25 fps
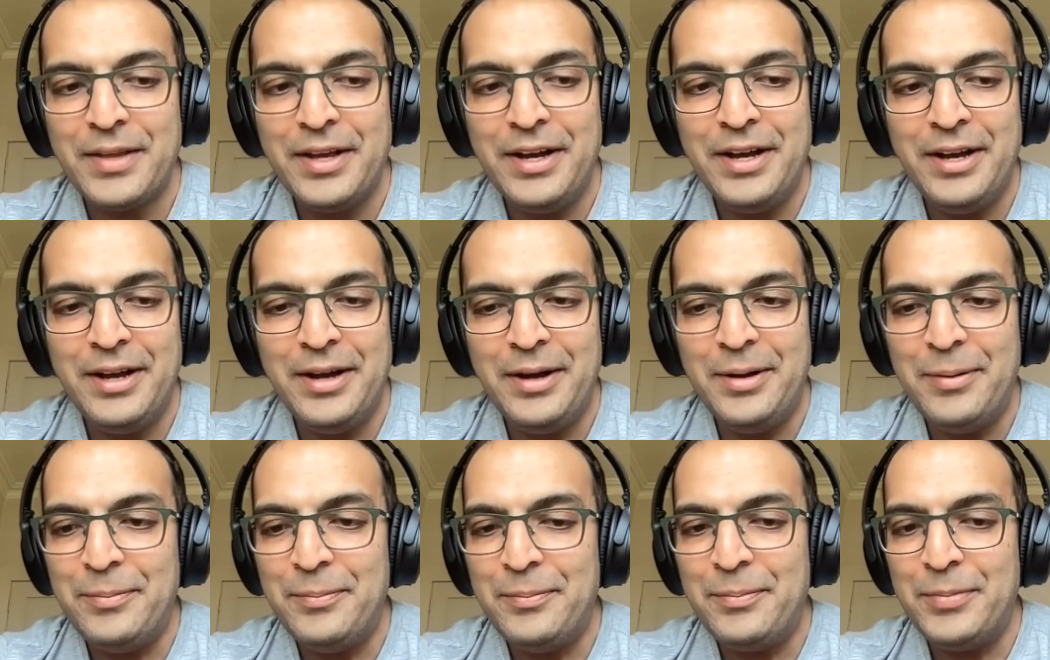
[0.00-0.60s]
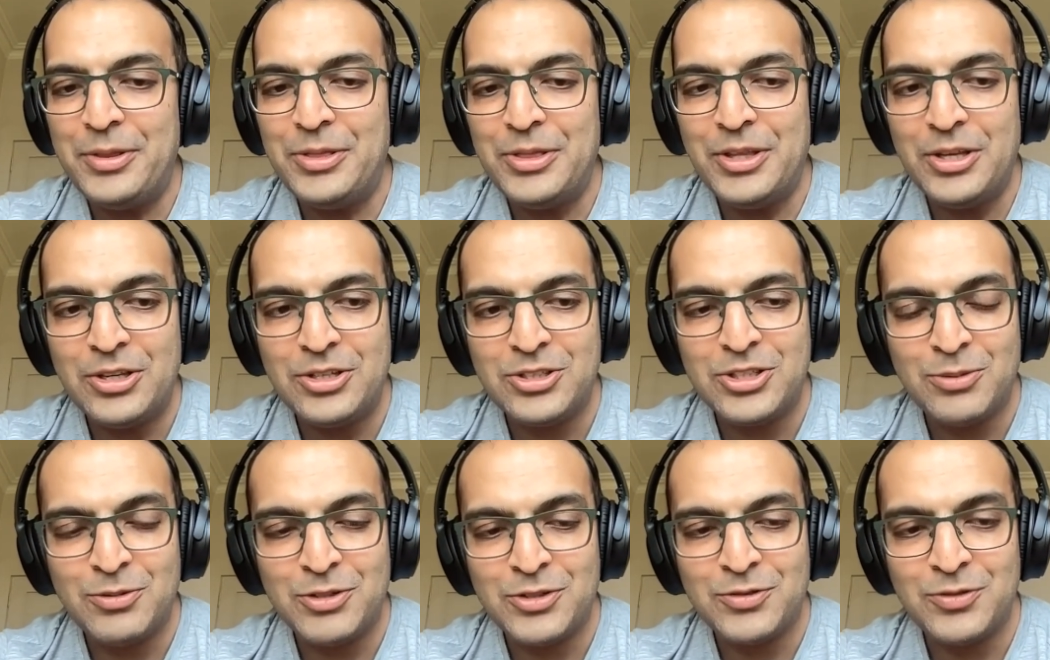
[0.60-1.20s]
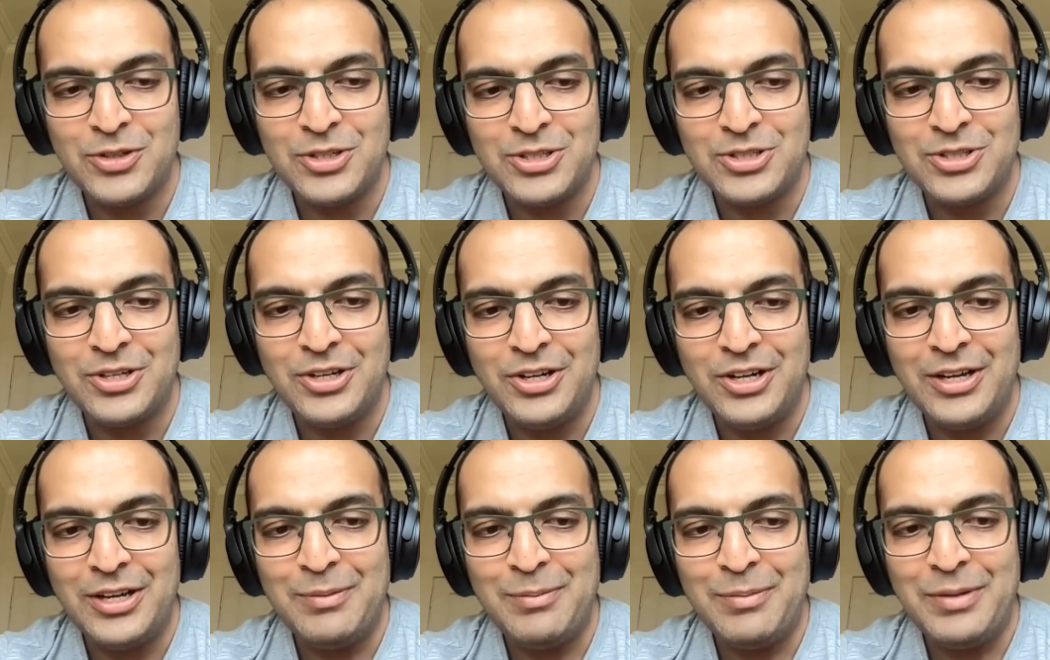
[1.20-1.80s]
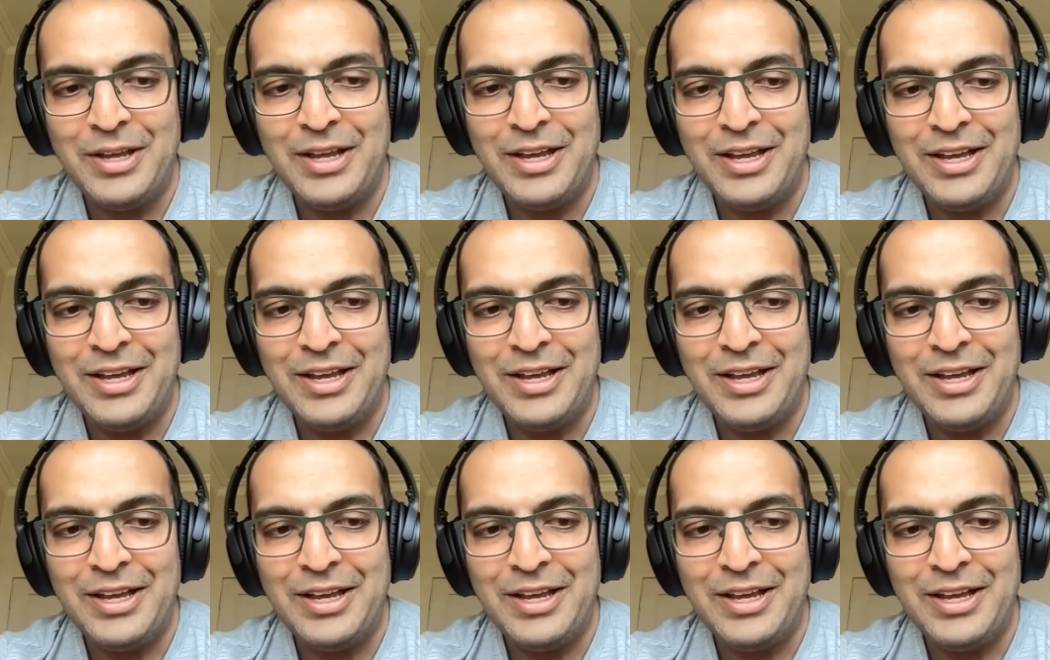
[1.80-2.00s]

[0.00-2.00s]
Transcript: Um, but thank you so much for your time.